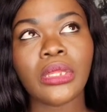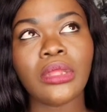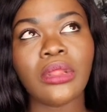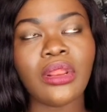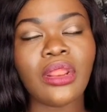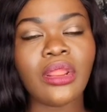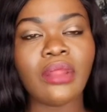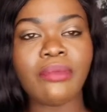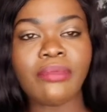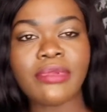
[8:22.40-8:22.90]

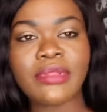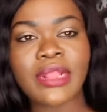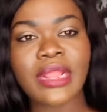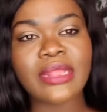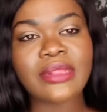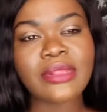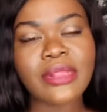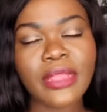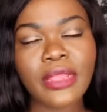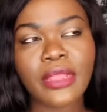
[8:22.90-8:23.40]

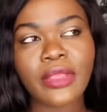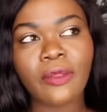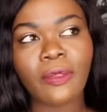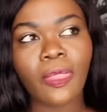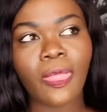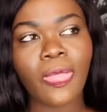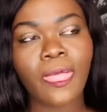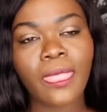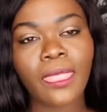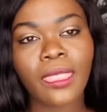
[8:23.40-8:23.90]
let's say
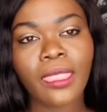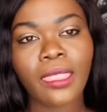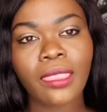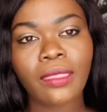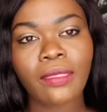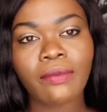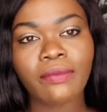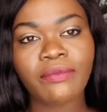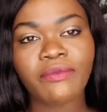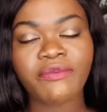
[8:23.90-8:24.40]

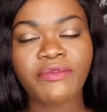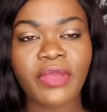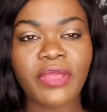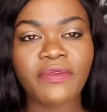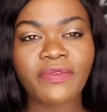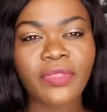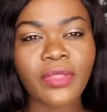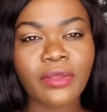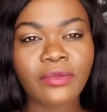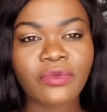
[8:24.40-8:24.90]

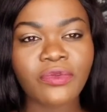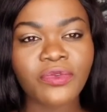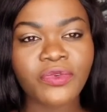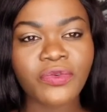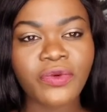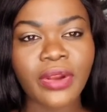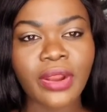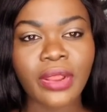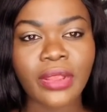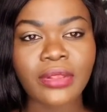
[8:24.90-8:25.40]
5,000
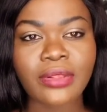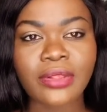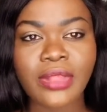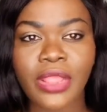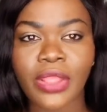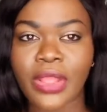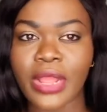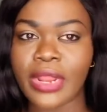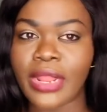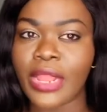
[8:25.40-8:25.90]
francs,
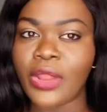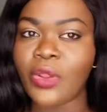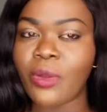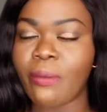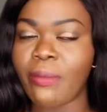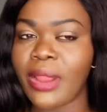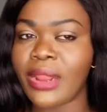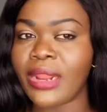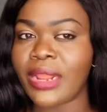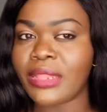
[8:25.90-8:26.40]
I can end up
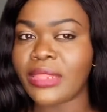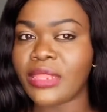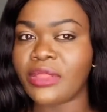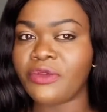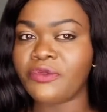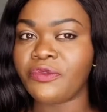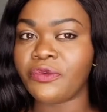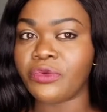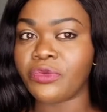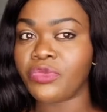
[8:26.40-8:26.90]
buying that
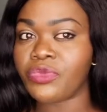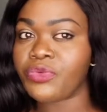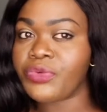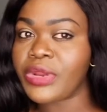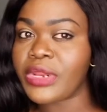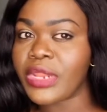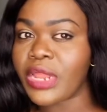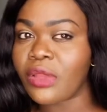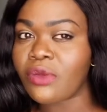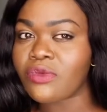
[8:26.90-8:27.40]
thing for
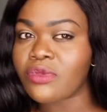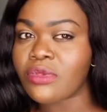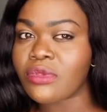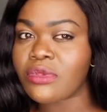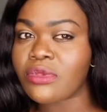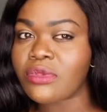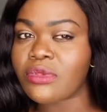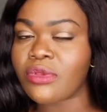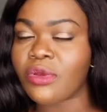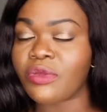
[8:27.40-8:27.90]

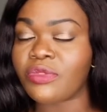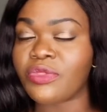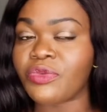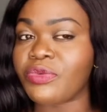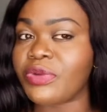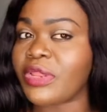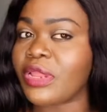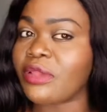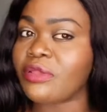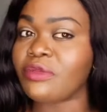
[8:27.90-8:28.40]
3,000 or
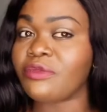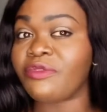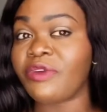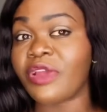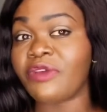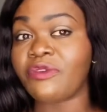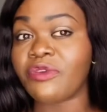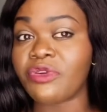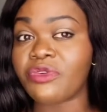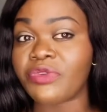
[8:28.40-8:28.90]

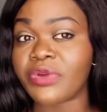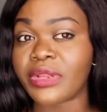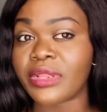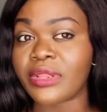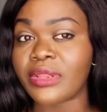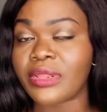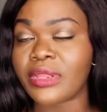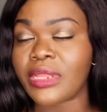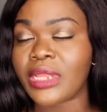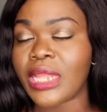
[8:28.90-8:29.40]
3,500.
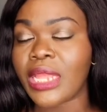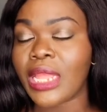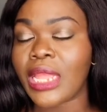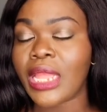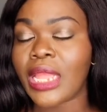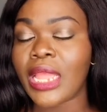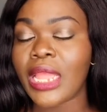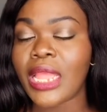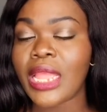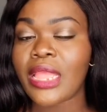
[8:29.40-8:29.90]

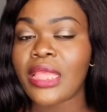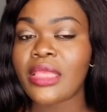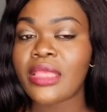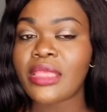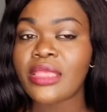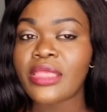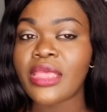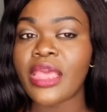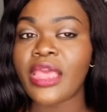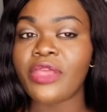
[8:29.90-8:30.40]

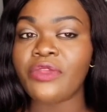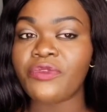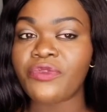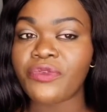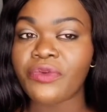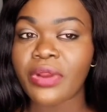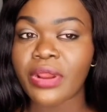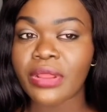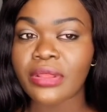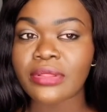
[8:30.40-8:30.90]
Here in
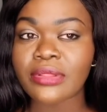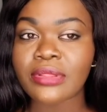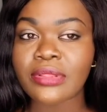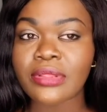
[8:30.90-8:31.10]
France,